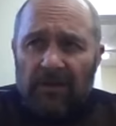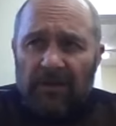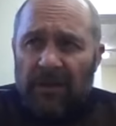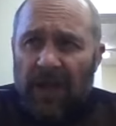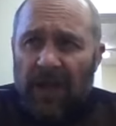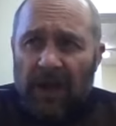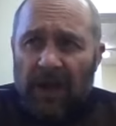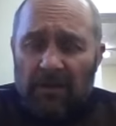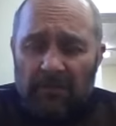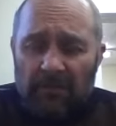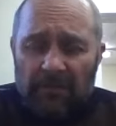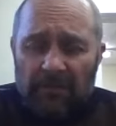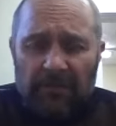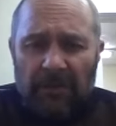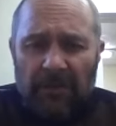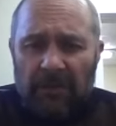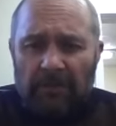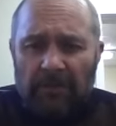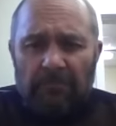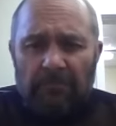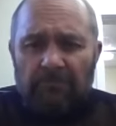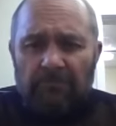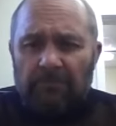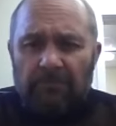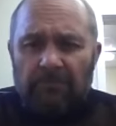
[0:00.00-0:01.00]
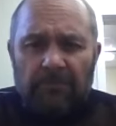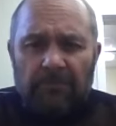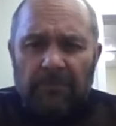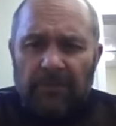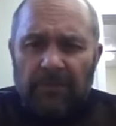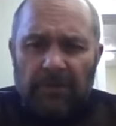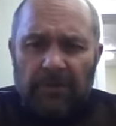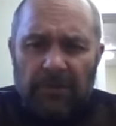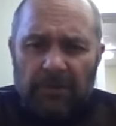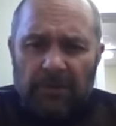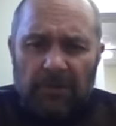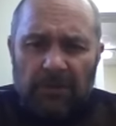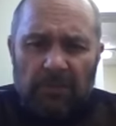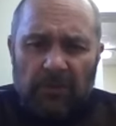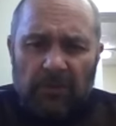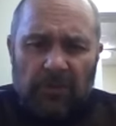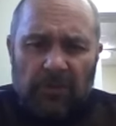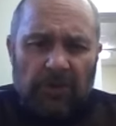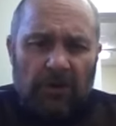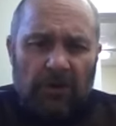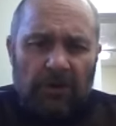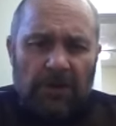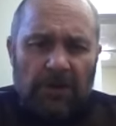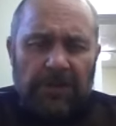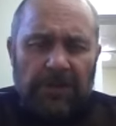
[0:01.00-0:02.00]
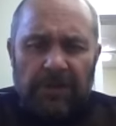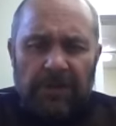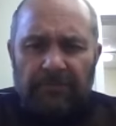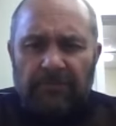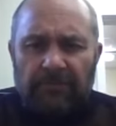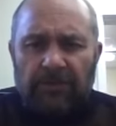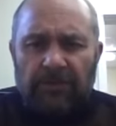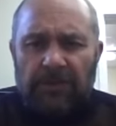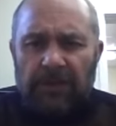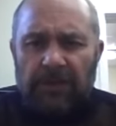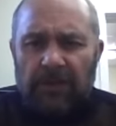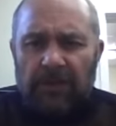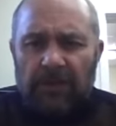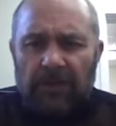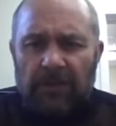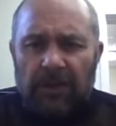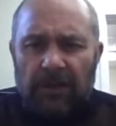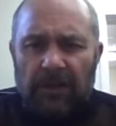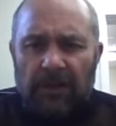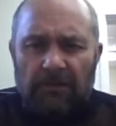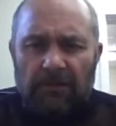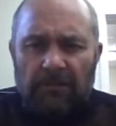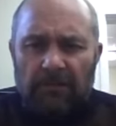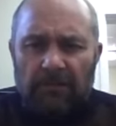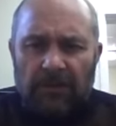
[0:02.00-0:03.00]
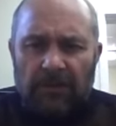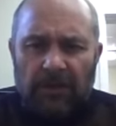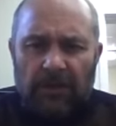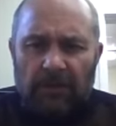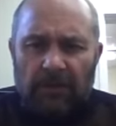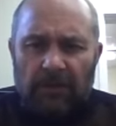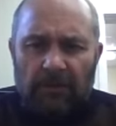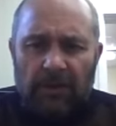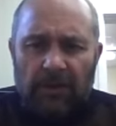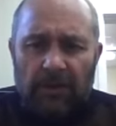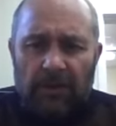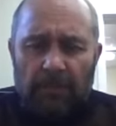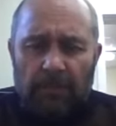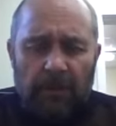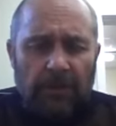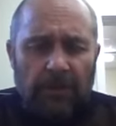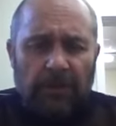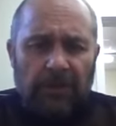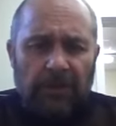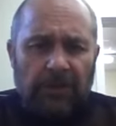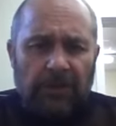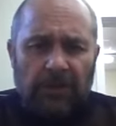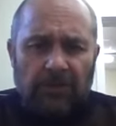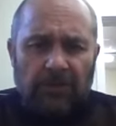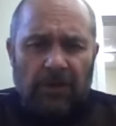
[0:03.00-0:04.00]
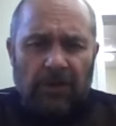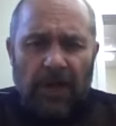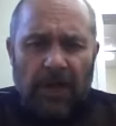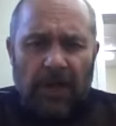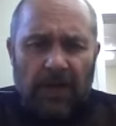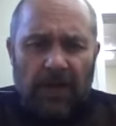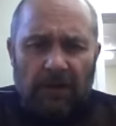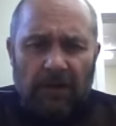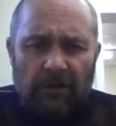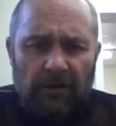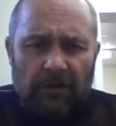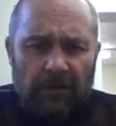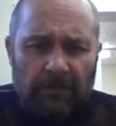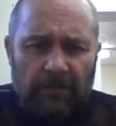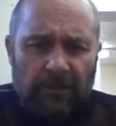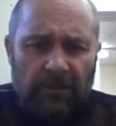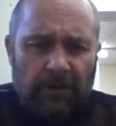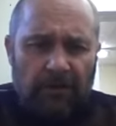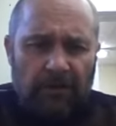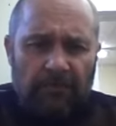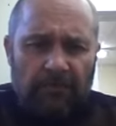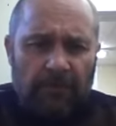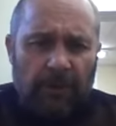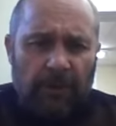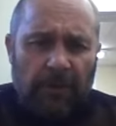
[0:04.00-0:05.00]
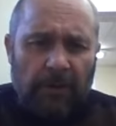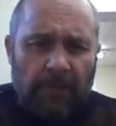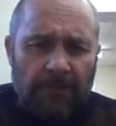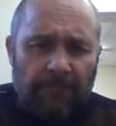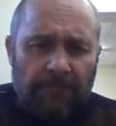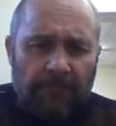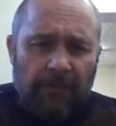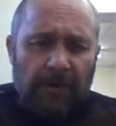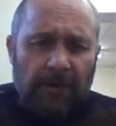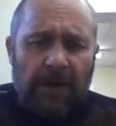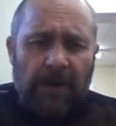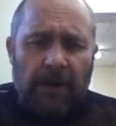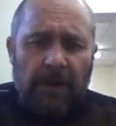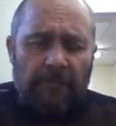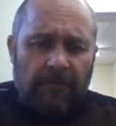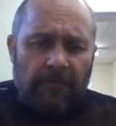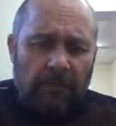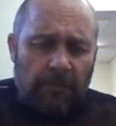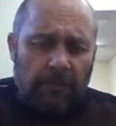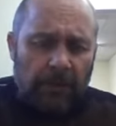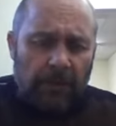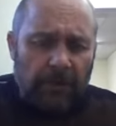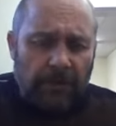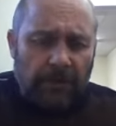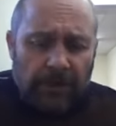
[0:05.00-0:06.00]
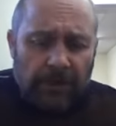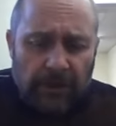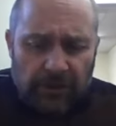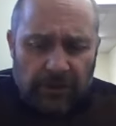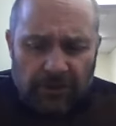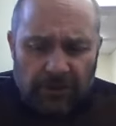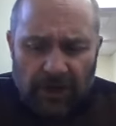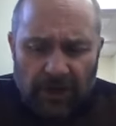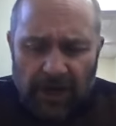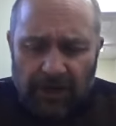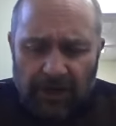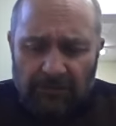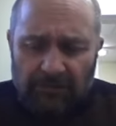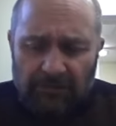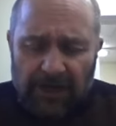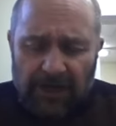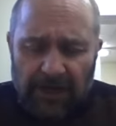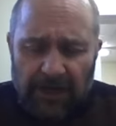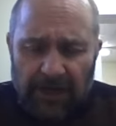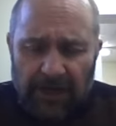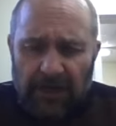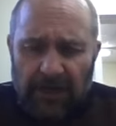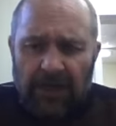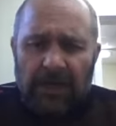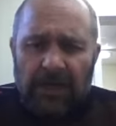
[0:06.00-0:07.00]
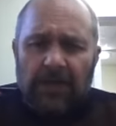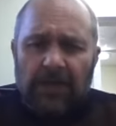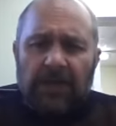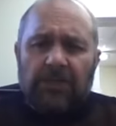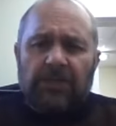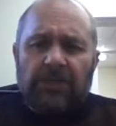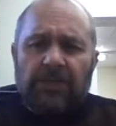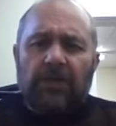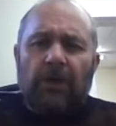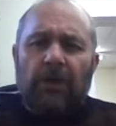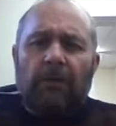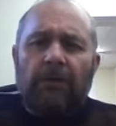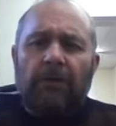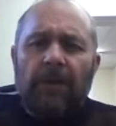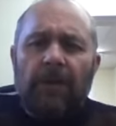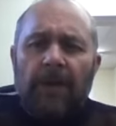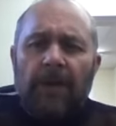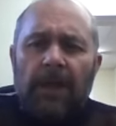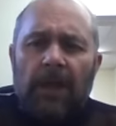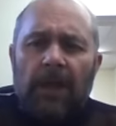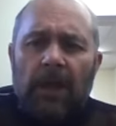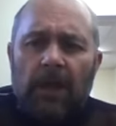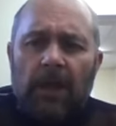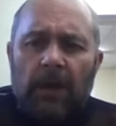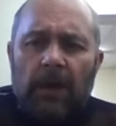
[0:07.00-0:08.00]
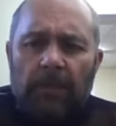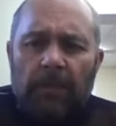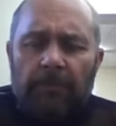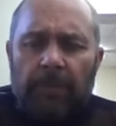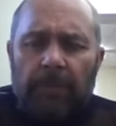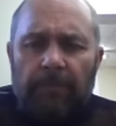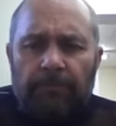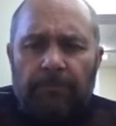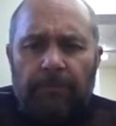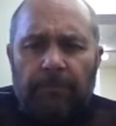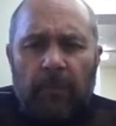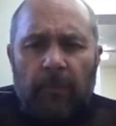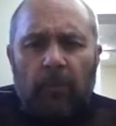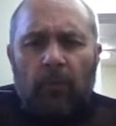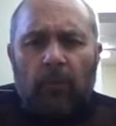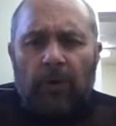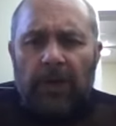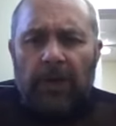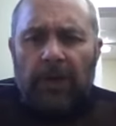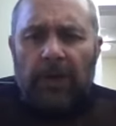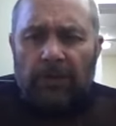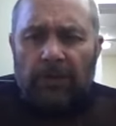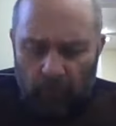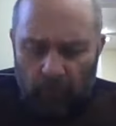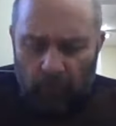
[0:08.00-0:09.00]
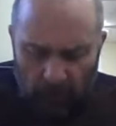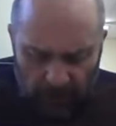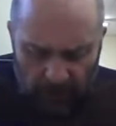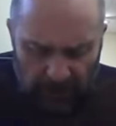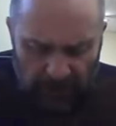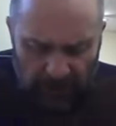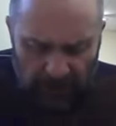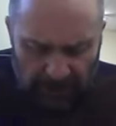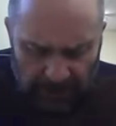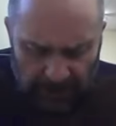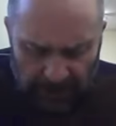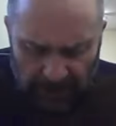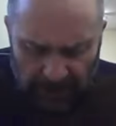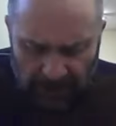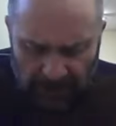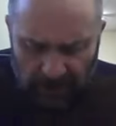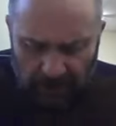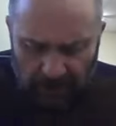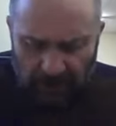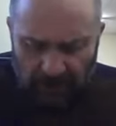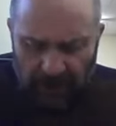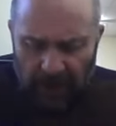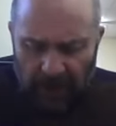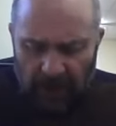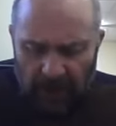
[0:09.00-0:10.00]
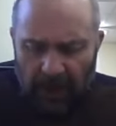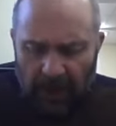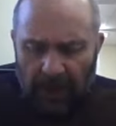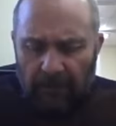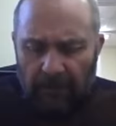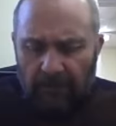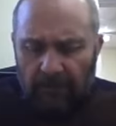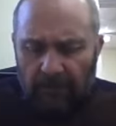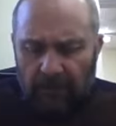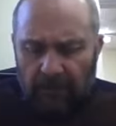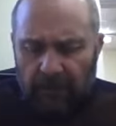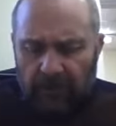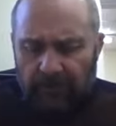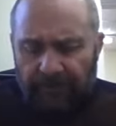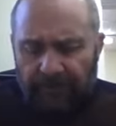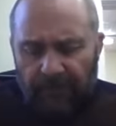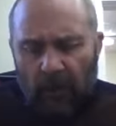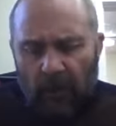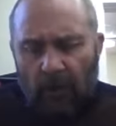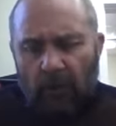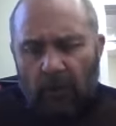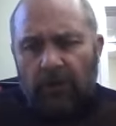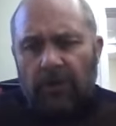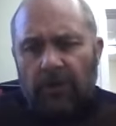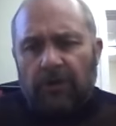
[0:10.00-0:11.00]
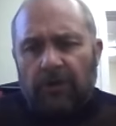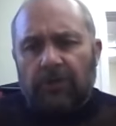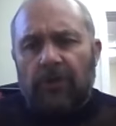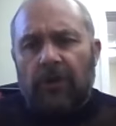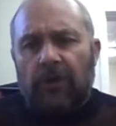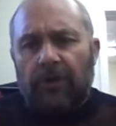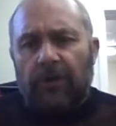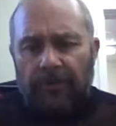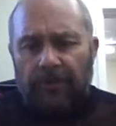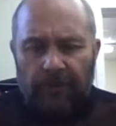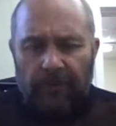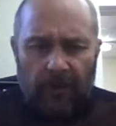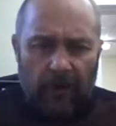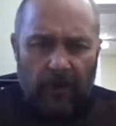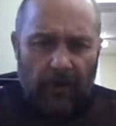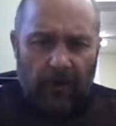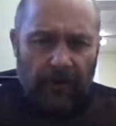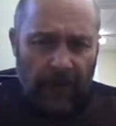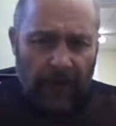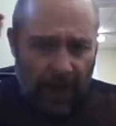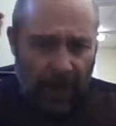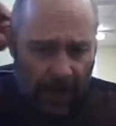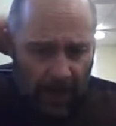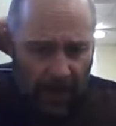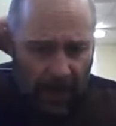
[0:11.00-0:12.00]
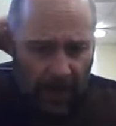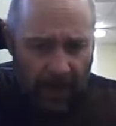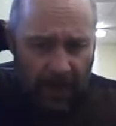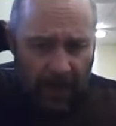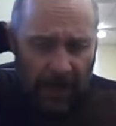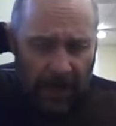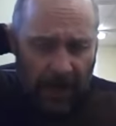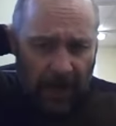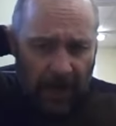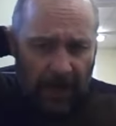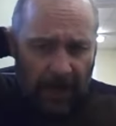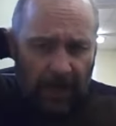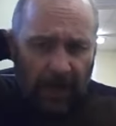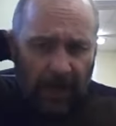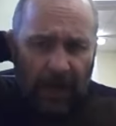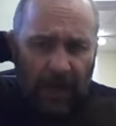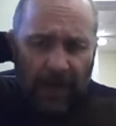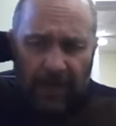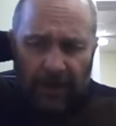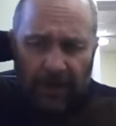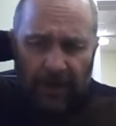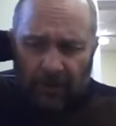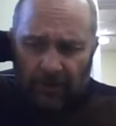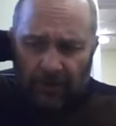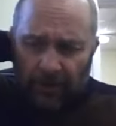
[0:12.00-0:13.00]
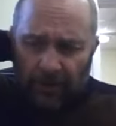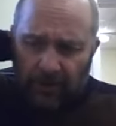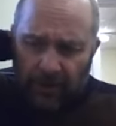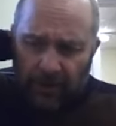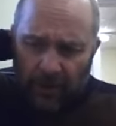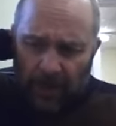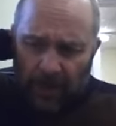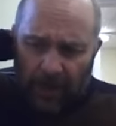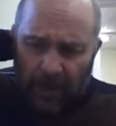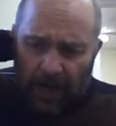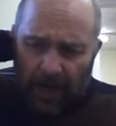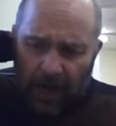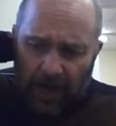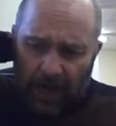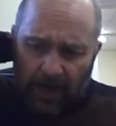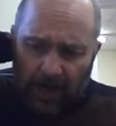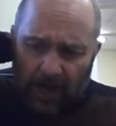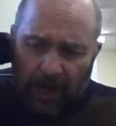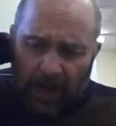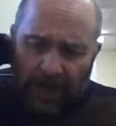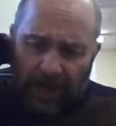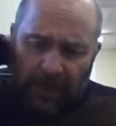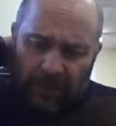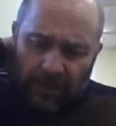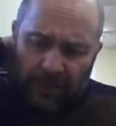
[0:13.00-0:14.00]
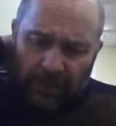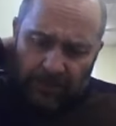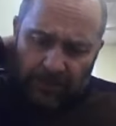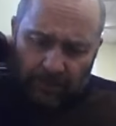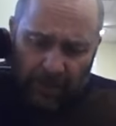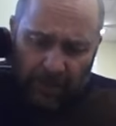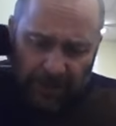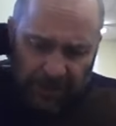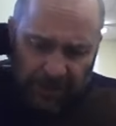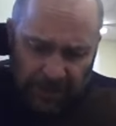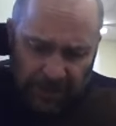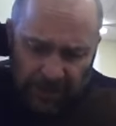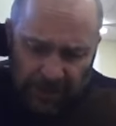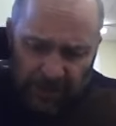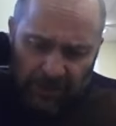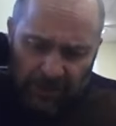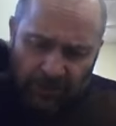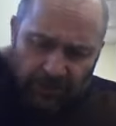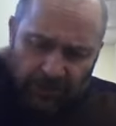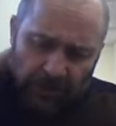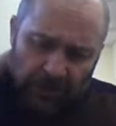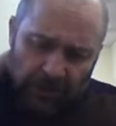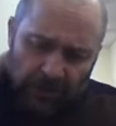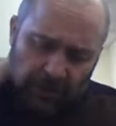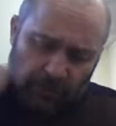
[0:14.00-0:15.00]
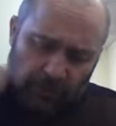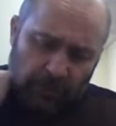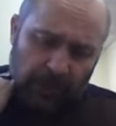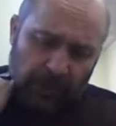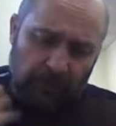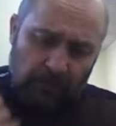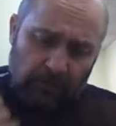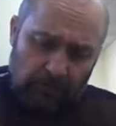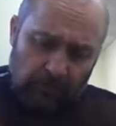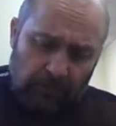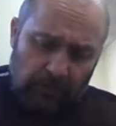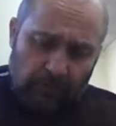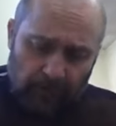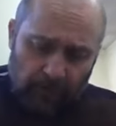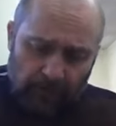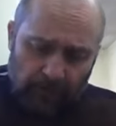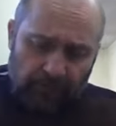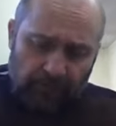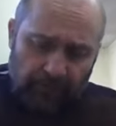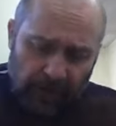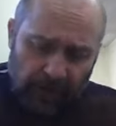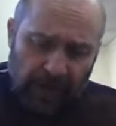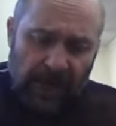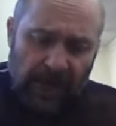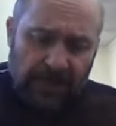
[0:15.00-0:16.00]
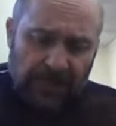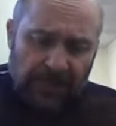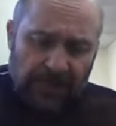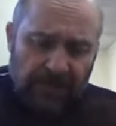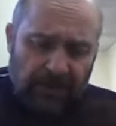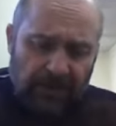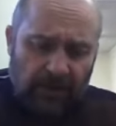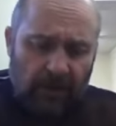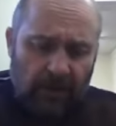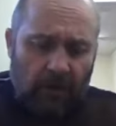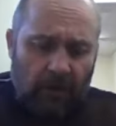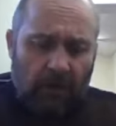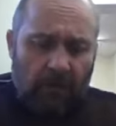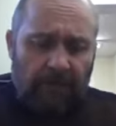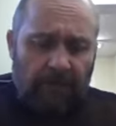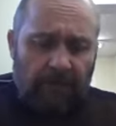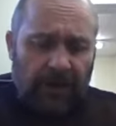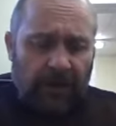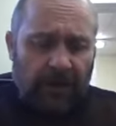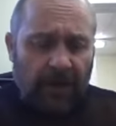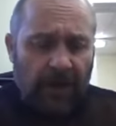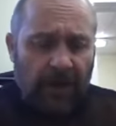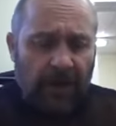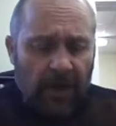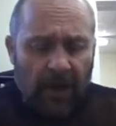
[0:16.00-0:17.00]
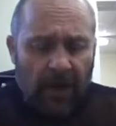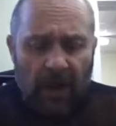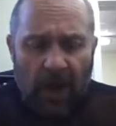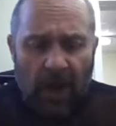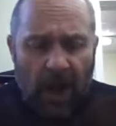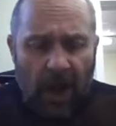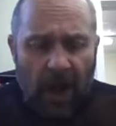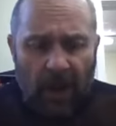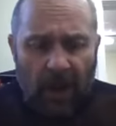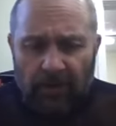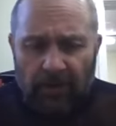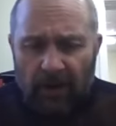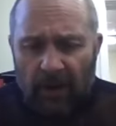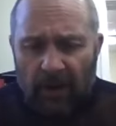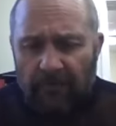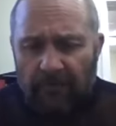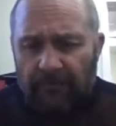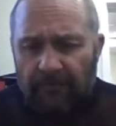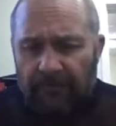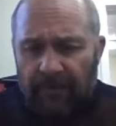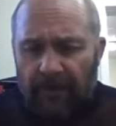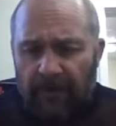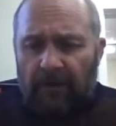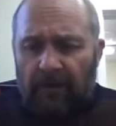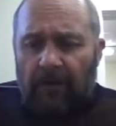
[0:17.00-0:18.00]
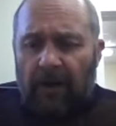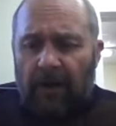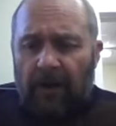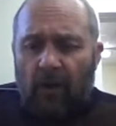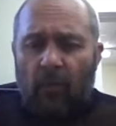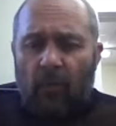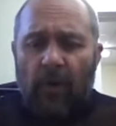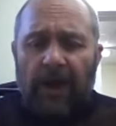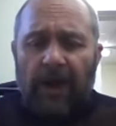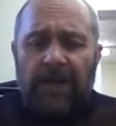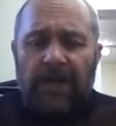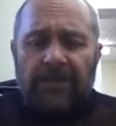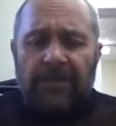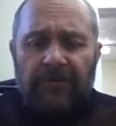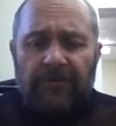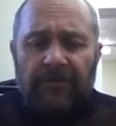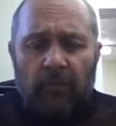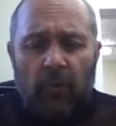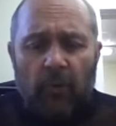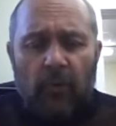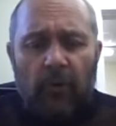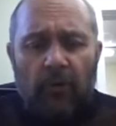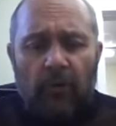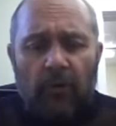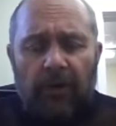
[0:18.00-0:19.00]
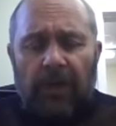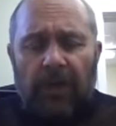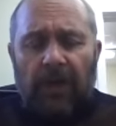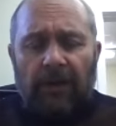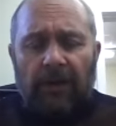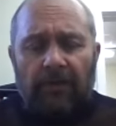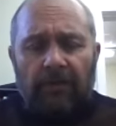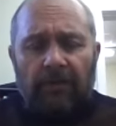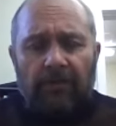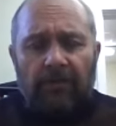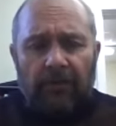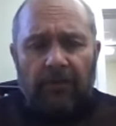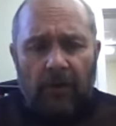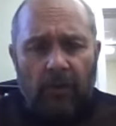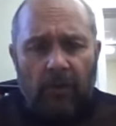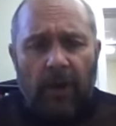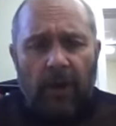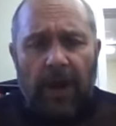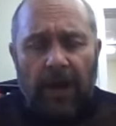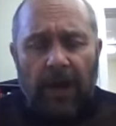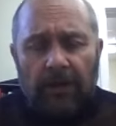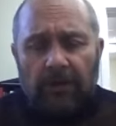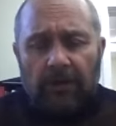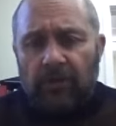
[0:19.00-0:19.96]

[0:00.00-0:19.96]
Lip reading: I don't think the majority of us in the building trade or on the periphery of the building trade really needed to. But what it did do, it allowed us to focus on our clients and our clients' best interests with regards to COVID, and figure out ways of working through it.